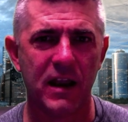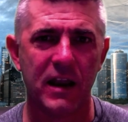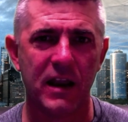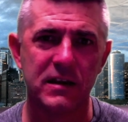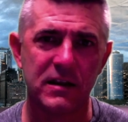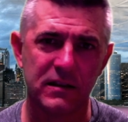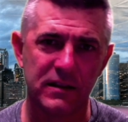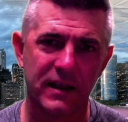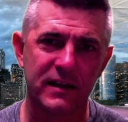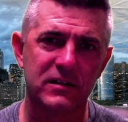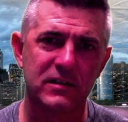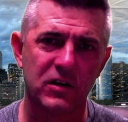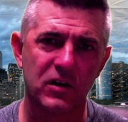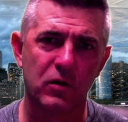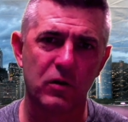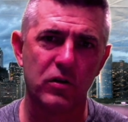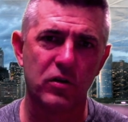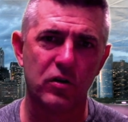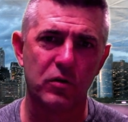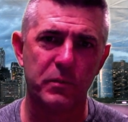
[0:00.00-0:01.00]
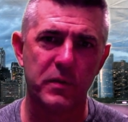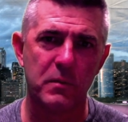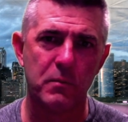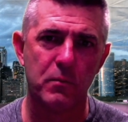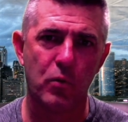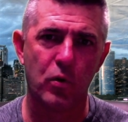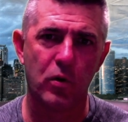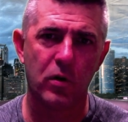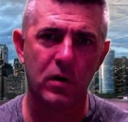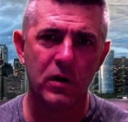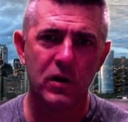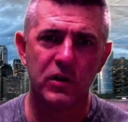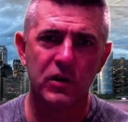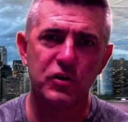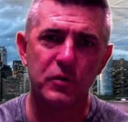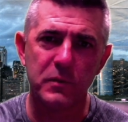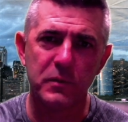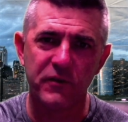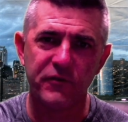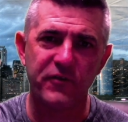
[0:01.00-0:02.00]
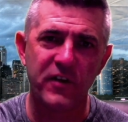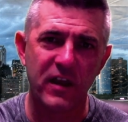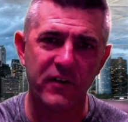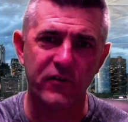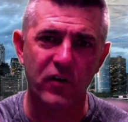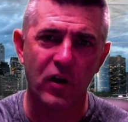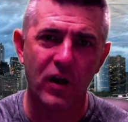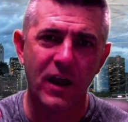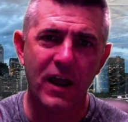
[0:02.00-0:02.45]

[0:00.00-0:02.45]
you'd like to know a little bit more, do me a favor,